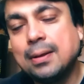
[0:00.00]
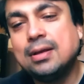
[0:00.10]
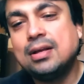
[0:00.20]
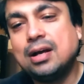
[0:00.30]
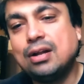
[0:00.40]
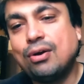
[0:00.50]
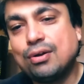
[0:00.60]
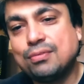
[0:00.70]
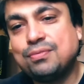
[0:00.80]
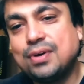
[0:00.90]
a lot
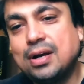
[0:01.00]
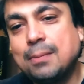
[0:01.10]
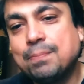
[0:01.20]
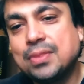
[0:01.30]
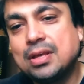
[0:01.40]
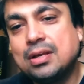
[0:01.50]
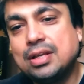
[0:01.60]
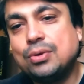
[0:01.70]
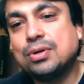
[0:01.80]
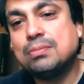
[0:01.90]
of
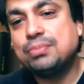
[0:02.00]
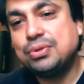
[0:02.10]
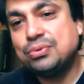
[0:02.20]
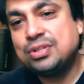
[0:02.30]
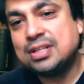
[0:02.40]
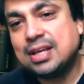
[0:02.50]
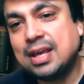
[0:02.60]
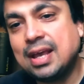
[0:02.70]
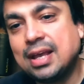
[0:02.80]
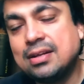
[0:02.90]
compute
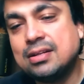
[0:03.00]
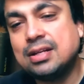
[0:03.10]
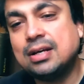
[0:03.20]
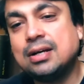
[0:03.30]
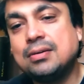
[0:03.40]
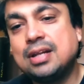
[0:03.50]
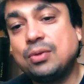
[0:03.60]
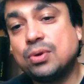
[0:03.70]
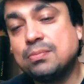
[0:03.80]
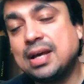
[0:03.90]
and
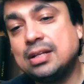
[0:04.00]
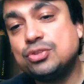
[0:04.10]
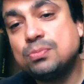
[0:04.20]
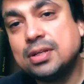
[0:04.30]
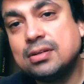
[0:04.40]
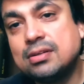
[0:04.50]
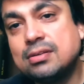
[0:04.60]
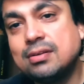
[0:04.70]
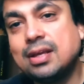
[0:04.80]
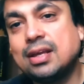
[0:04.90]
network management
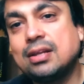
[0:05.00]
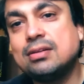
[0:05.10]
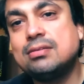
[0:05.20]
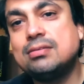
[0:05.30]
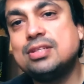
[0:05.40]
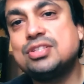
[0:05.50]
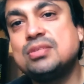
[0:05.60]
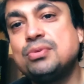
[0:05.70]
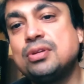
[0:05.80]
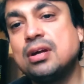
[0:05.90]
and
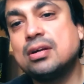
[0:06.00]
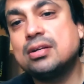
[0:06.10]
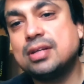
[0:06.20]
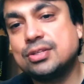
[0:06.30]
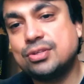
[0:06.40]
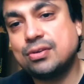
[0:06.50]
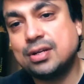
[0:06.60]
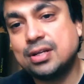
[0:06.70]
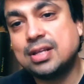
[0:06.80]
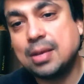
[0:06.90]
distributed architecture
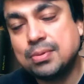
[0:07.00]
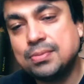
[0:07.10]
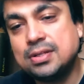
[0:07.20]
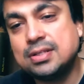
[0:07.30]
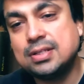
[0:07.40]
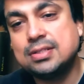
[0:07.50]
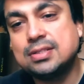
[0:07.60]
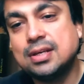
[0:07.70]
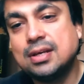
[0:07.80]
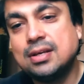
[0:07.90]
related capabilities,
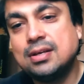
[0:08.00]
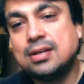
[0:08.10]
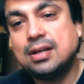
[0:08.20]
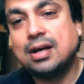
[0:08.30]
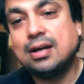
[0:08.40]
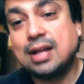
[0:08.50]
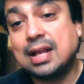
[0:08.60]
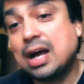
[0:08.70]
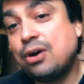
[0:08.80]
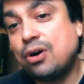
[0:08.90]
like
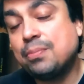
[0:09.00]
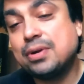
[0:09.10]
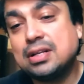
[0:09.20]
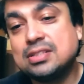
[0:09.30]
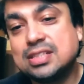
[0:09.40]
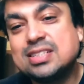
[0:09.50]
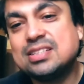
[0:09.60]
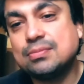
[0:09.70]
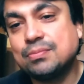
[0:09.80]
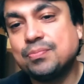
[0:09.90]
how operating
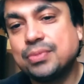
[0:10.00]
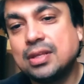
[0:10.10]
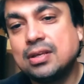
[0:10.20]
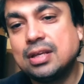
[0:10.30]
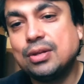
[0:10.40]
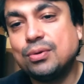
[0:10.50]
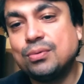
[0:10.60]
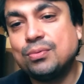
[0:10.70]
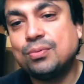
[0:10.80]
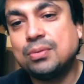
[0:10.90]
system
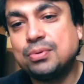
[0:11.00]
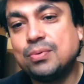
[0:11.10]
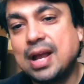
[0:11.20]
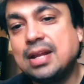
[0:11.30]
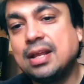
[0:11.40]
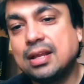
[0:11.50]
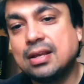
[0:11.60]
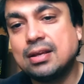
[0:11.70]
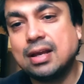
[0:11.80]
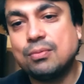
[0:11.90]
were providing
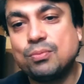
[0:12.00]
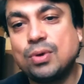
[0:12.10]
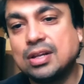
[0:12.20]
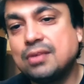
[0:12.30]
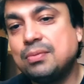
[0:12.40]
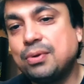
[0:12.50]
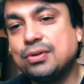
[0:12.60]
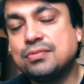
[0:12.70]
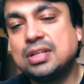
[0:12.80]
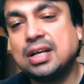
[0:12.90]
at one given point
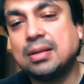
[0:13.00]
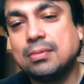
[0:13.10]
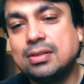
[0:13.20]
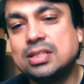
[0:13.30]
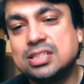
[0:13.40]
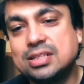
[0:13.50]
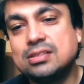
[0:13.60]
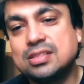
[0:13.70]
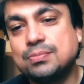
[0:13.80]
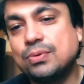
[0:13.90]
of time. They still
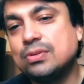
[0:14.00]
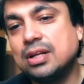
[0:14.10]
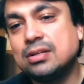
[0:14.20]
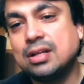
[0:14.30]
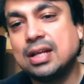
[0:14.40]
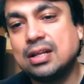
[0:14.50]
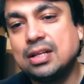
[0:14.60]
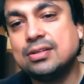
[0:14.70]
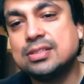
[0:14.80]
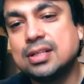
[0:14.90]
support the underlying
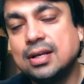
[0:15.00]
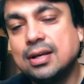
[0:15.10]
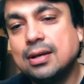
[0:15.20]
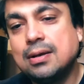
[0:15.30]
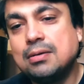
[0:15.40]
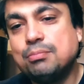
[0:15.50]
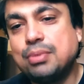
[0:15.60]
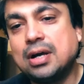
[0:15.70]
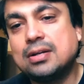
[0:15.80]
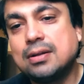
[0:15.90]
layers, but